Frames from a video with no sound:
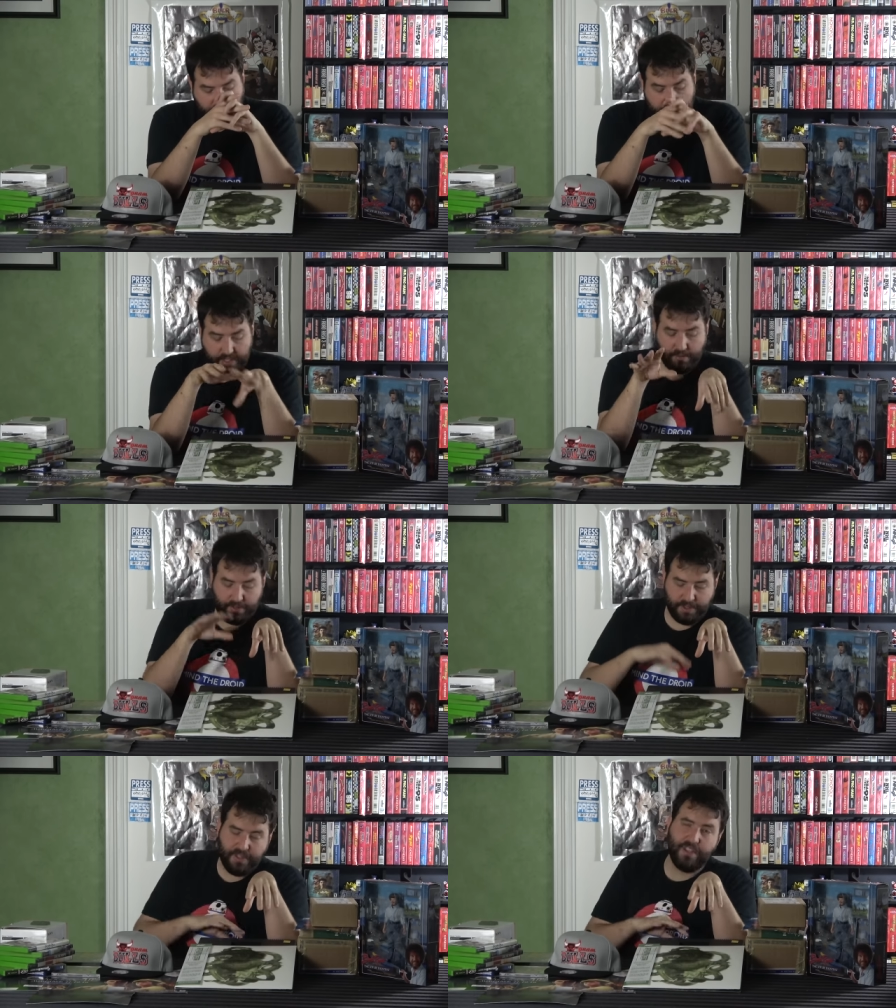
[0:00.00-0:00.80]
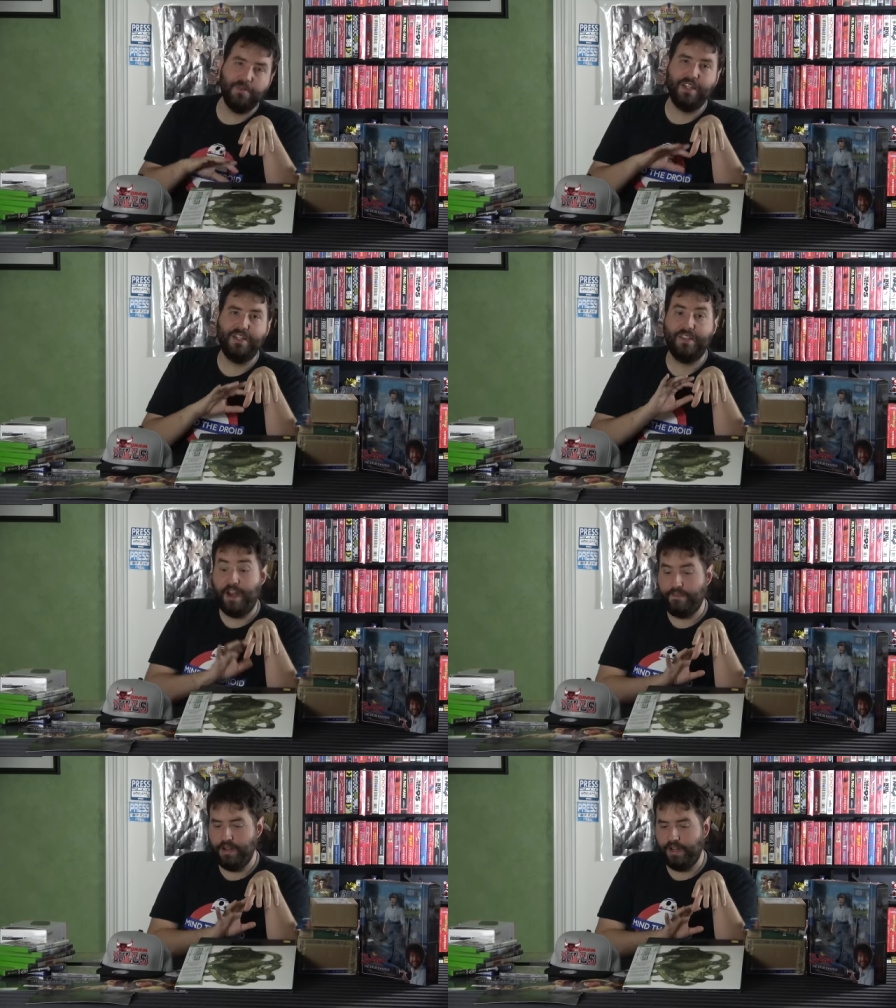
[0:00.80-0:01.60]
Actually, we'll switch to something that's
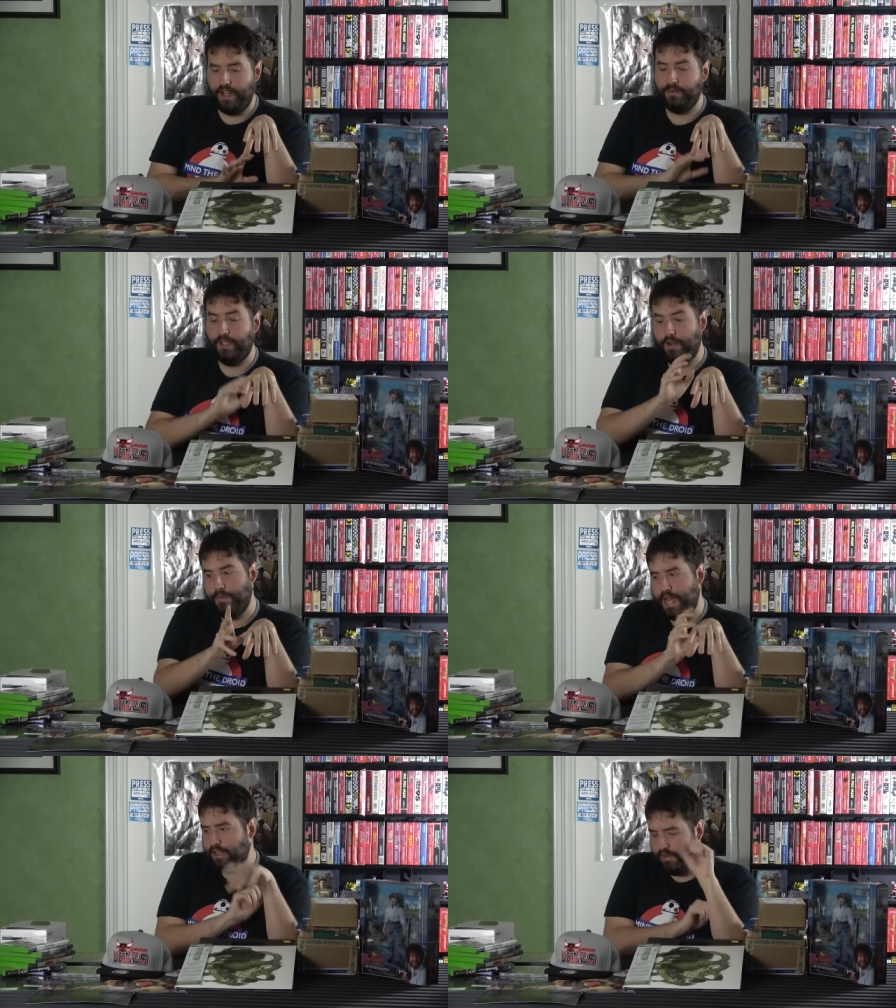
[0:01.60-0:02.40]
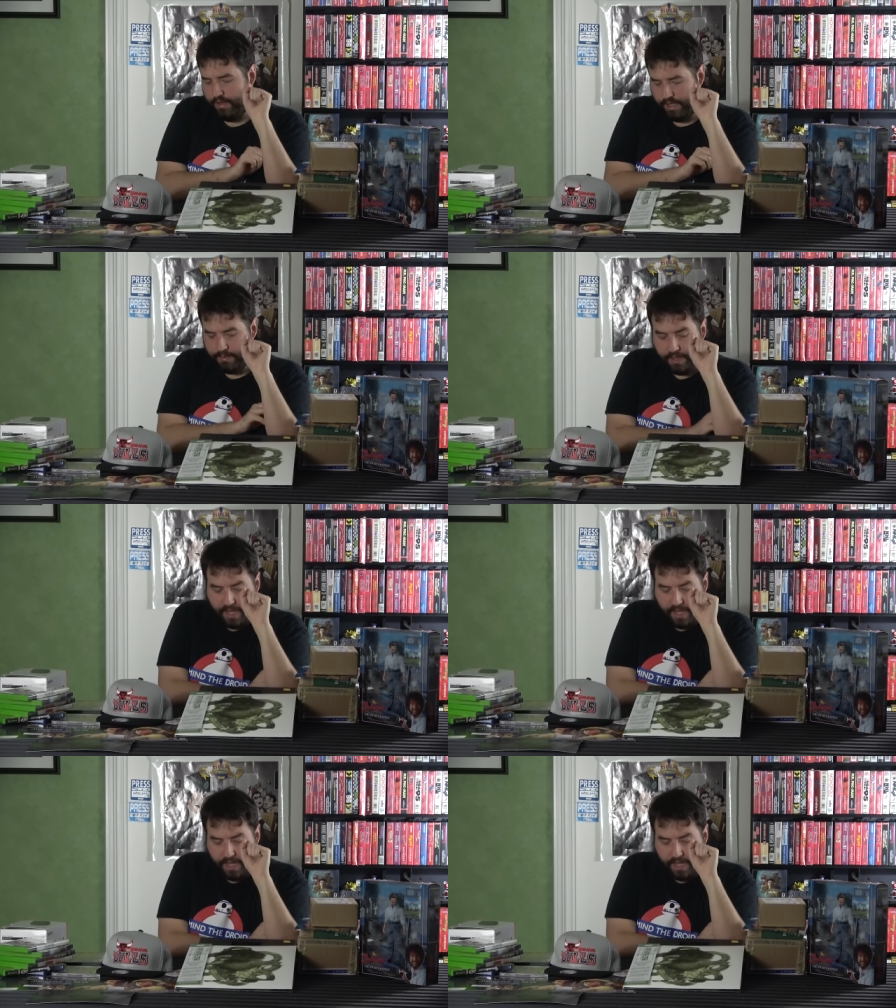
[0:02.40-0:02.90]
not video games and then go back to video games.